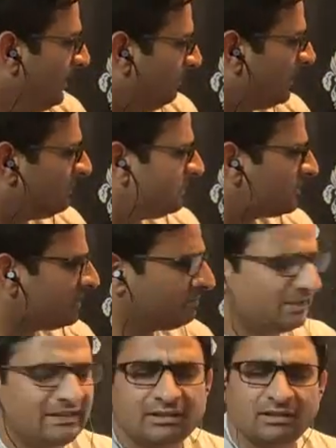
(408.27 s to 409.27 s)
But Mr.
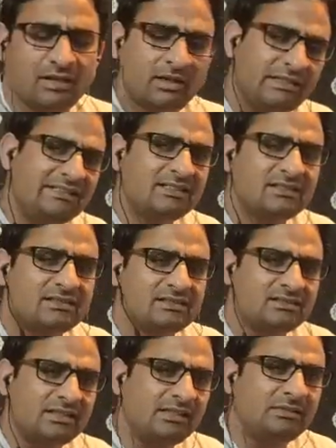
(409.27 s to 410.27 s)
Bennet, he
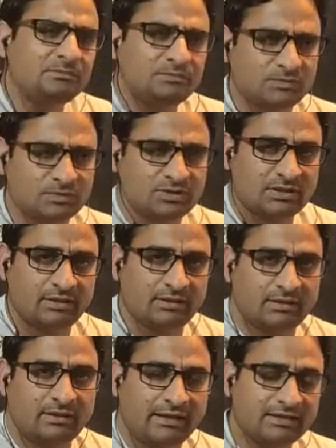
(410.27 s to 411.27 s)
seems,
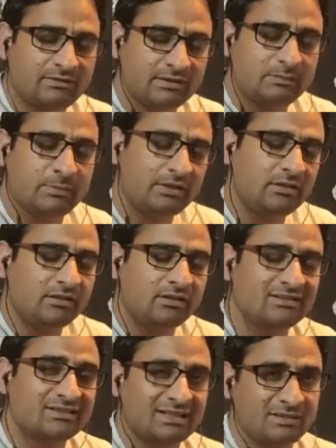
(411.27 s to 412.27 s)
at the very beginning,
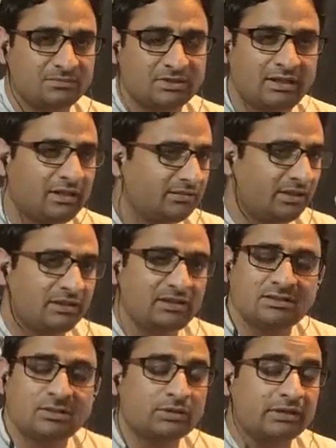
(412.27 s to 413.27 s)
he seems that
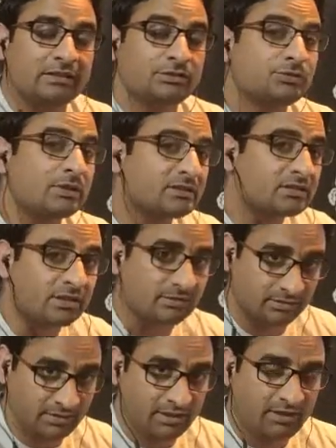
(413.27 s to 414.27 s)
he's not
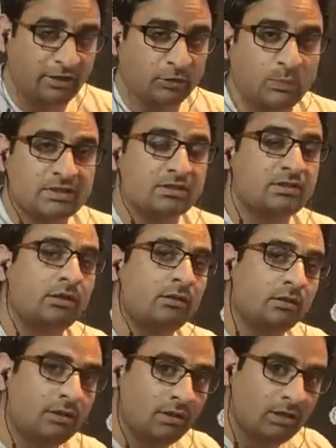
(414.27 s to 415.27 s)
interested in
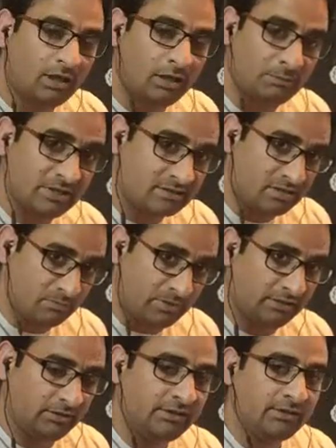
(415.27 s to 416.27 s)
visiting Mr.
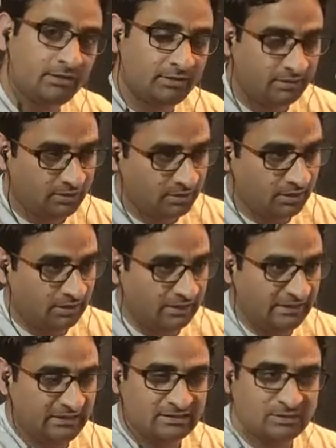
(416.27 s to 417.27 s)
Bingley.
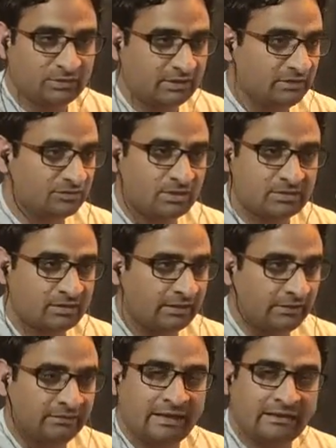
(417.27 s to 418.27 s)
He is not interested
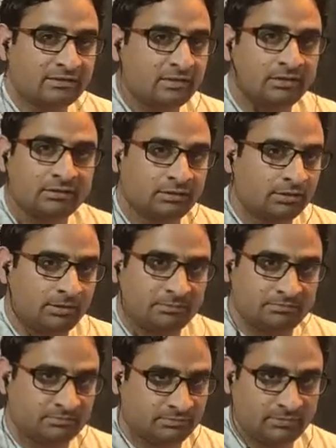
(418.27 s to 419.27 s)
in getting her
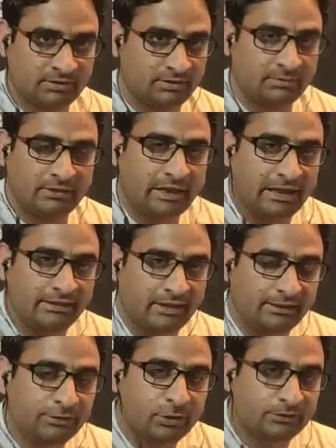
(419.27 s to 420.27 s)

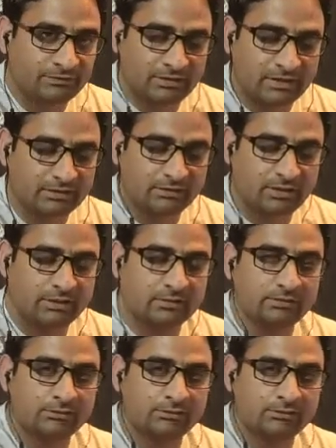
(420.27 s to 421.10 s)
any of her